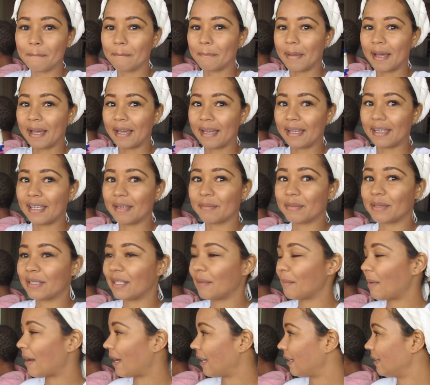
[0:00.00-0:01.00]
bye. Everybody
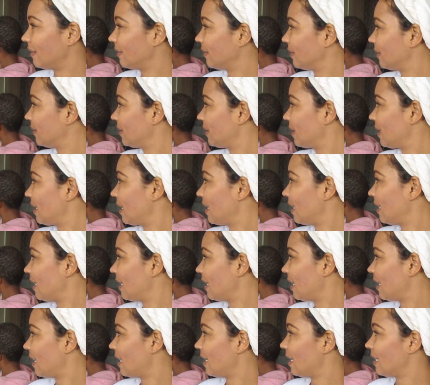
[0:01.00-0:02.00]
say bye.
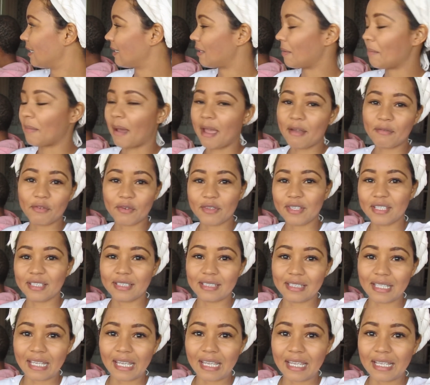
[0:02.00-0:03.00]
Bye. Say bye for
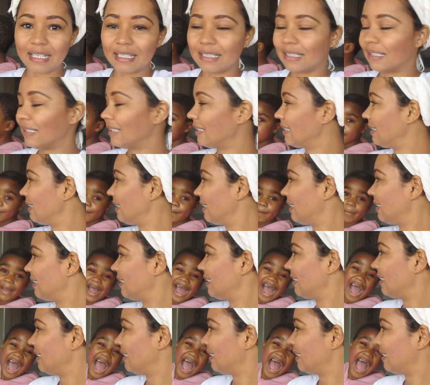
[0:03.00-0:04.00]
this scene.
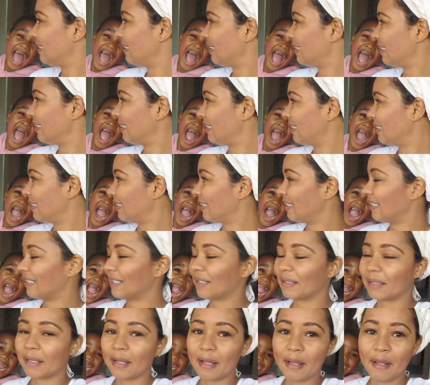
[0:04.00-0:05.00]

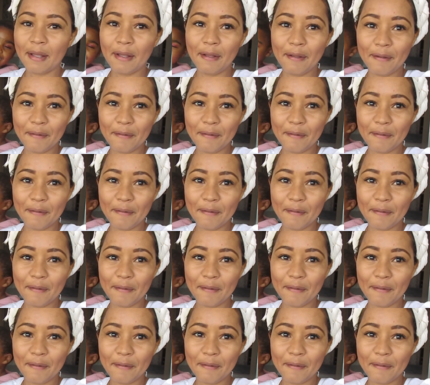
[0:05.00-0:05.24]
Bye.